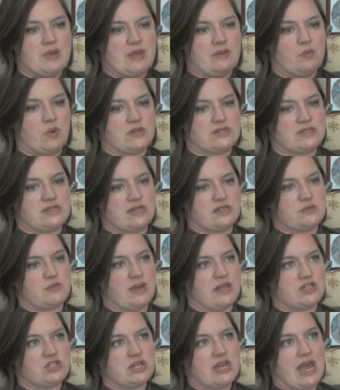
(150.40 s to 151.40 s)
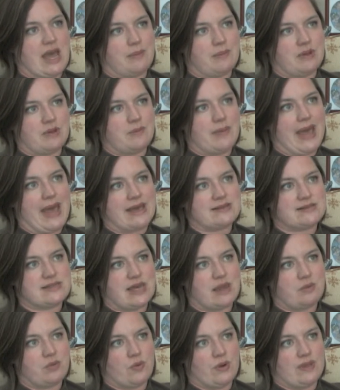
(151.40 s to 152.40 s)
once the expansion happened past
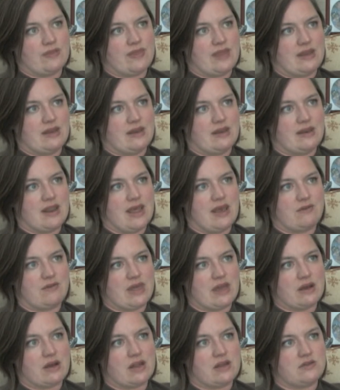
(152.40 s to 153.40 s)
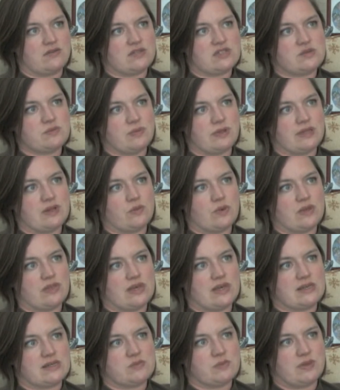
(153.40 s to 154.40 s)
that point, they didn't have that kind of a split with
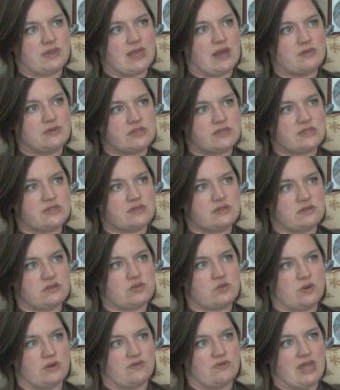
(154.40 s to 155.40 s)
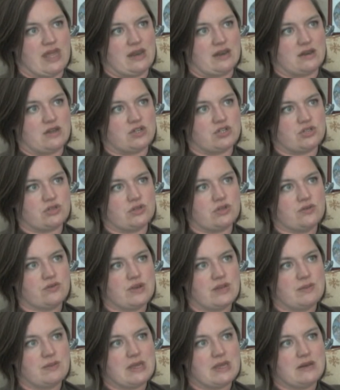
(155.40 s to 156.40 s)
us, but that was sort of that initial
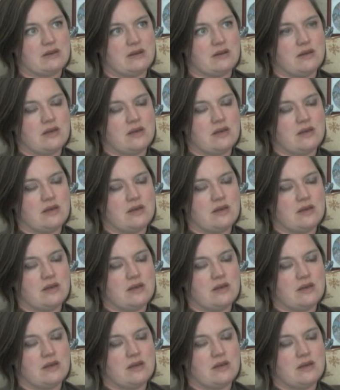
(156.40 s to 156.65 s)
agreement.